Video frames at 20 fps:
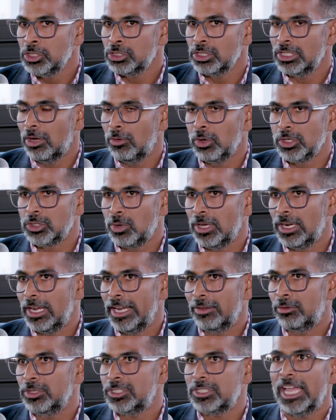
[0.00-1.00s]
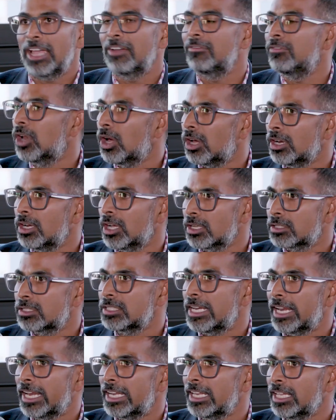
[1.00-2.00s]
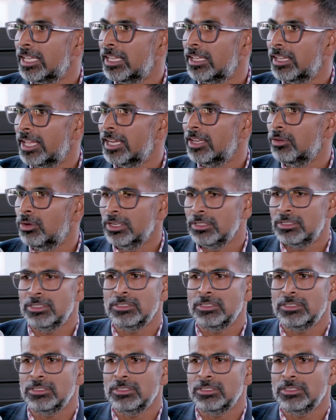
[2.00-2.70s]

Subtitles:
So that was one like which I have not seen anywhere.